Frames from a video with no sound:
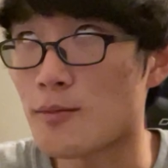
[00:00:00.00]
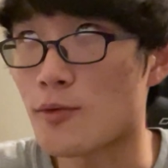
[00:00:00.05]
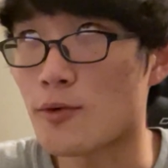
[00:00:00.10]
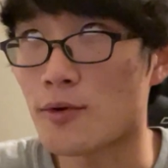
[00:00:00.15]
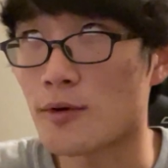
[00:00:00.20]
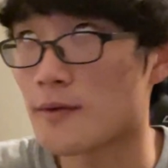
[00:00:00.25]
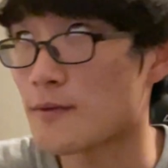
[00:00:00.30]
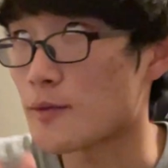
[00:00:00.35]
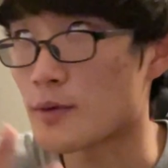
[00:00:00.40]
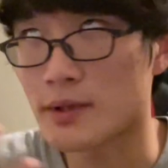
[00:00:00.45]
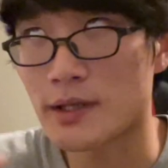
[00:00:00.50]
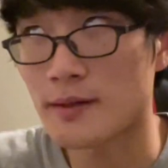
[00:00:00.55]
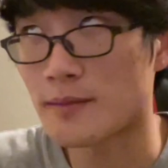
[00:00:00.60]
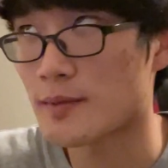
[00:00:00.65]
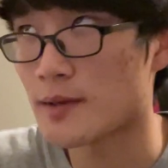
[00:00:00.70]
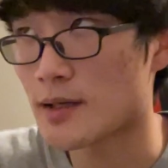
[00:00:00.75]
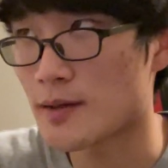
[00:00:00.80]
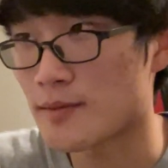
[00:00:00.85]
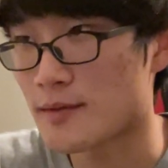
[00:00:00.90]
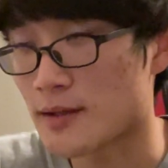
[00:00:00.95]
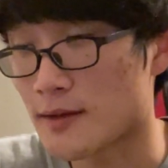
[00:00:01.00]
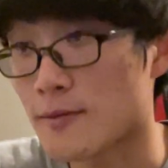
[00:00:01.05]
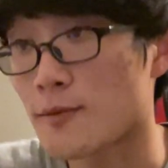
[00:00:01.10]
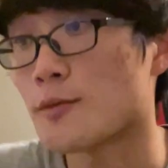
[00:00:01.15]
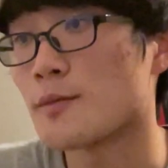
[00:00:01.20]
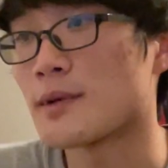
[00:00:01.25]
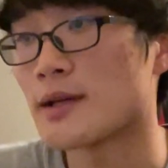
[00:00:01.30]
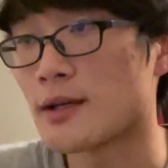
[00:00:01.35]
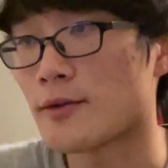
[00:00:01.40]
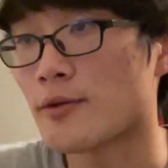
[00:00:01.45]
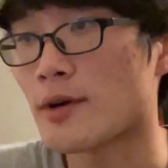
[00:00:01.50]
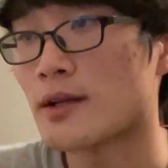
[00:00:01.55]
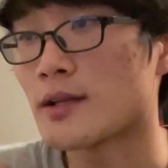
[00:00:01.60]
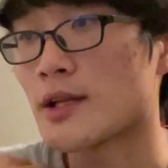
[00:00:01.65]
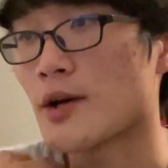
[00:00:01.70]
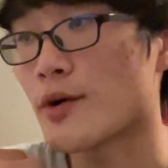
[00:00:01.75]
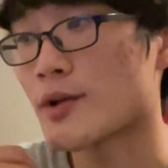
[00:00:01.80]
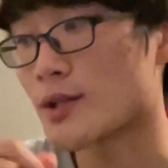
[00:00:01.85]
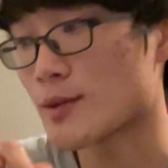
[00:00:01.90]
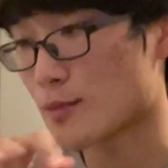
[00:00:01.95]
more 14 PFCs for me right
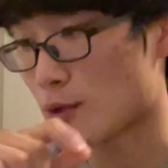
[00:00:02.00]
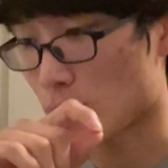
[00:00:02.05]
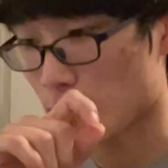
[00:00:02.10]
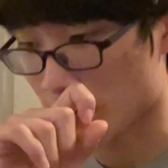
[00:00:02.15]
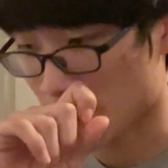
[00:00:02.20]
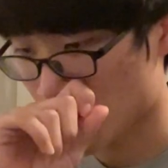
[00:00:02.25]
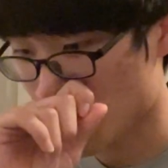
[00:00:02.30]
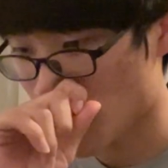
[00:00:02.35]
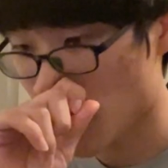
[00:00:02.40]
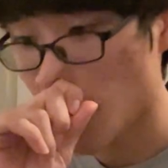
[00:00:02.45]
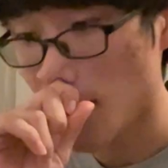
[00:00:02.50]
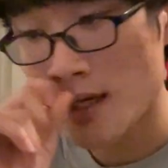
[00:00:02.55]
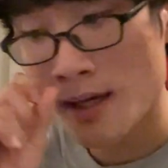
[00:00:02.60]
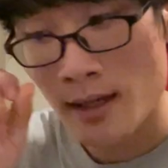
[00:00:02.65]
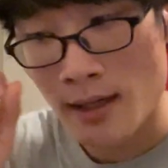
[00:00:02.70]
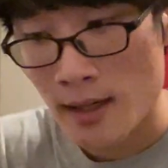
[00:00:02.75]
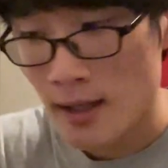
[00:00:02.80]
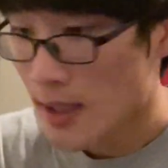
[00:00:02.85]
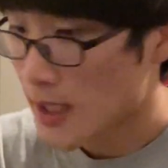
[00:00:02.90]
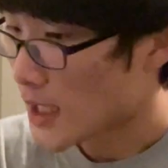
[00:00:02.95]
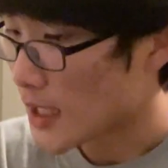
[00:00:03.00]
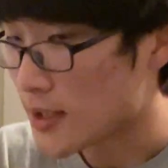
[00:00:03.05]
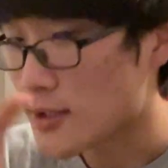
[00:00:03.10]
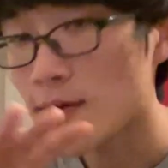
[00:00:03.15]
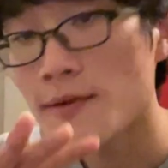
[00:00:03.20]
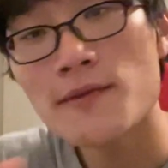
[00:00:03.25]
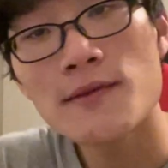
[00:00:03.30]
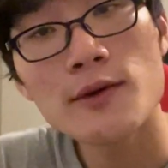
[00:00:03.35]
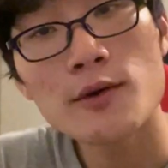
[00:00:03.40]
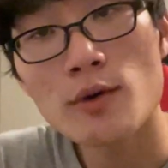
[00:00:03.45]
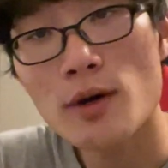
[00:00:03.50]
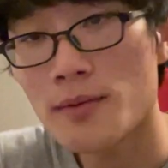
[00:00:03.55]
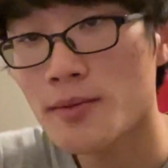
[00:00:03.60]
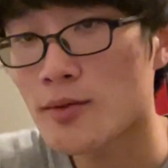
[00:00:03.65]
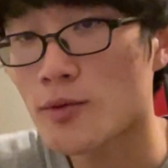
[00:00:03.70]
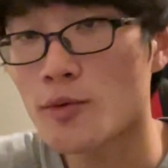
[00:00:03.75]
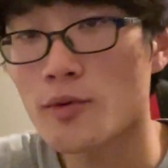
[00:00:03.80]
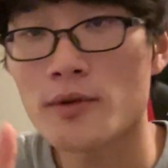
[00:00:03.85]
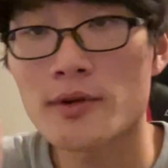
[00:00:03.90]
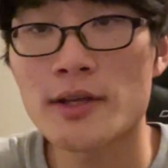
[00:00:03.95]
now at the moment. And a few up
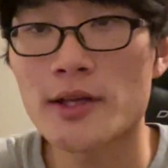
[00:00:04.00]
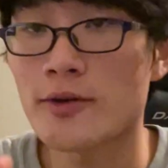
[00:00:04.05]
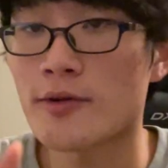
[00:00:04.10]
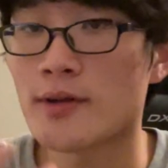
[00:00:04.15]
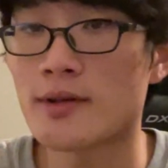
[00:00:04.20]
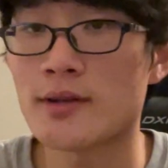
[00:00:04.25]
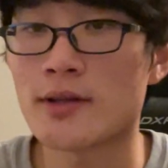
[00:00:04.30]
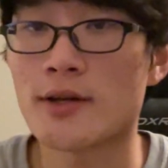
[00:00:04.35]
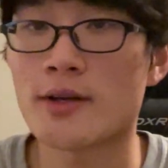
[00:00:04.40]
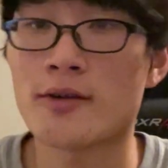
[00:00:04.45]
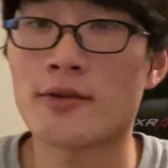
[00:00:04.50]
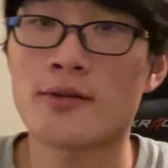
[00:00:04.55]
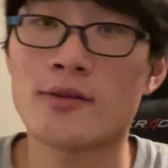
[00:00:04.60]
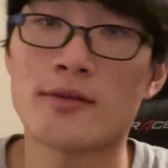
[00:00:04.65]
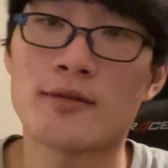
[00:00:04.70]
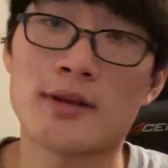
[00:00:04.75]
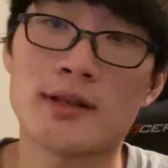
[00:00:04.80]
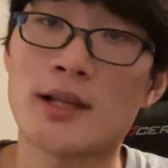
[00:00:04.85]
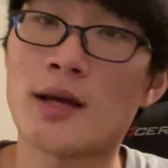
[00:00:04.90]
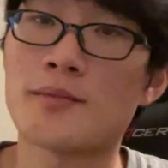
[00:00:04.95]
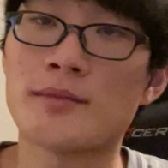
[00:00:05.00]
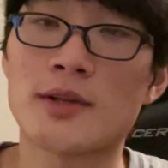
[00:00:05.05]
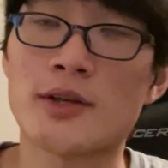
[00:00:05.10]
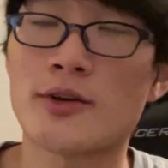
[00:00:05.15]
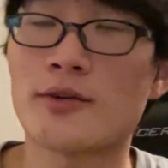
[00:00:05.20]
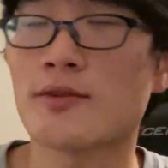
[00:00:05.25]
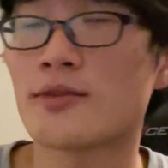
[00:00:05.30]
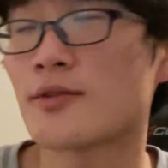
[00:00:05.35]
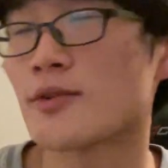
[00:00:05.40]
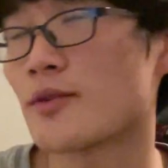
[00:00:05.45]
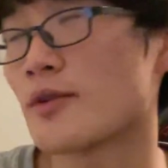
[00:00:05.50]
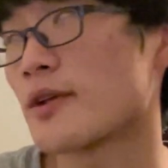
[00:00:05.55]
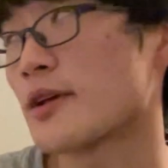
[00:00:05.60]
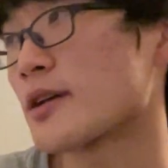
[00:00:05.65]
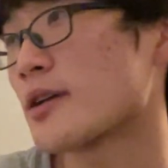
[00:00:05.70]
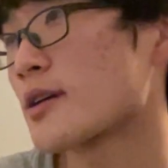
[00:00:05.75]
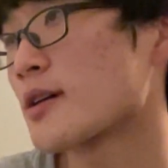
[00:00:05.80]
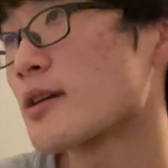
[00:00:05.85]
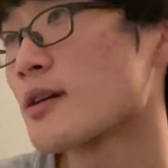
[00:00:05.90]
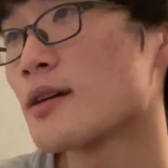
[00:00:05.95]
scores here and there, and I'm there. So
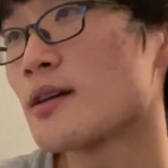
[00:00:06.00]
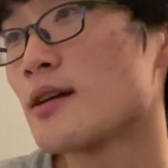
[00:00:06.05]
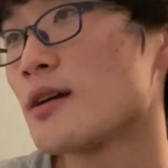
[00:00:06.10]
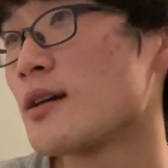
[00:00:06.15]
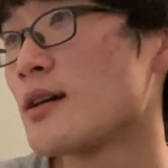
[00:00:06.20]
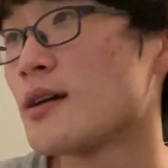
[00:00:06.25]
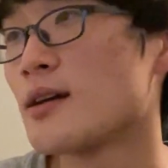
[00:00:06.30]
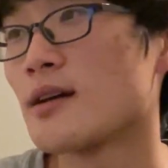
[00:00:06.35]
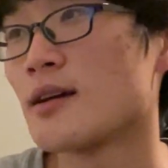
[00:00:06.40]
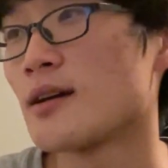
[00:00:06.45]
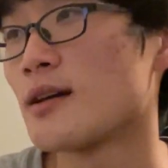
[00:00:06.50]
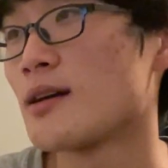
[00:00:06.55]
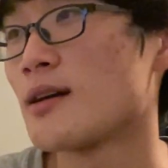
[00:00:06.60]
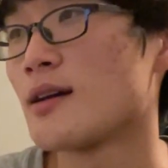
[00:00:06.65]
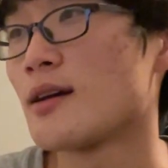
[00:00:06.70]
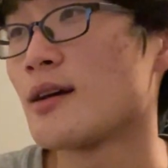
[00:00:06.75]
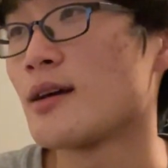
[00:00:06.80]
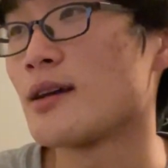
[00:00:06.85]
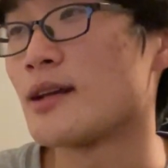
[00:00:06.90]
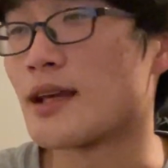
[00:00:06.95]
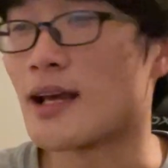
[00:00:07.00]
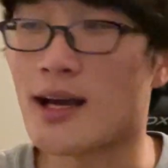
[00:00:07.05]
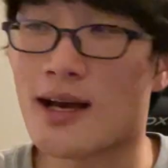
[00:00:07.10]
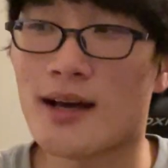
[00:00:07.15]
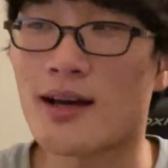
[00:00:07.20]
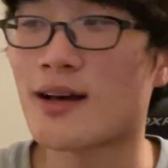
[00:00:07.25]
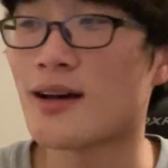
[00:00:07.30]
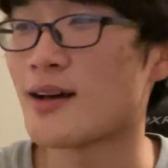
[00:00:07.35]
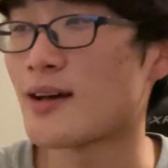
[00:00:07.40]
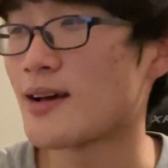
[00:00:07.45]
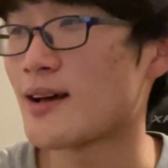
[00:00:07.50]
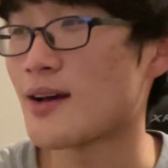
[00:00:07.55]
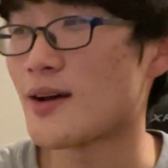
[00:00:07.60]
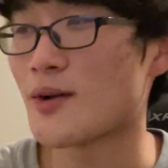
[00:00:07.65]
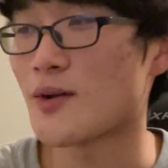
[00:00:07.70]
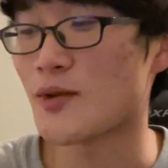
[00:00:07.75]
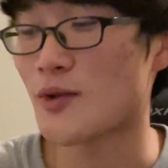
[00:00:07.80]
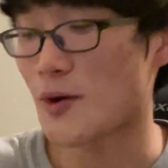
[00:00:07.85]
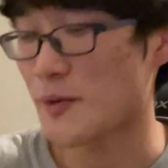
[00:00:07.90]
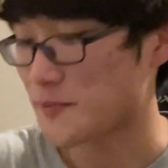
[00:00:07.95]
like, yeah, I
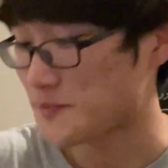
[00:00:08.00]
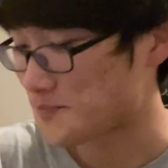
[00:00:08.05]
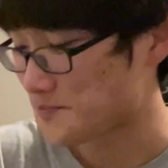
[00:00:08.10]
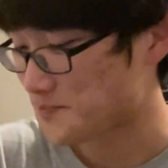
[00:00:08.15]
don't know.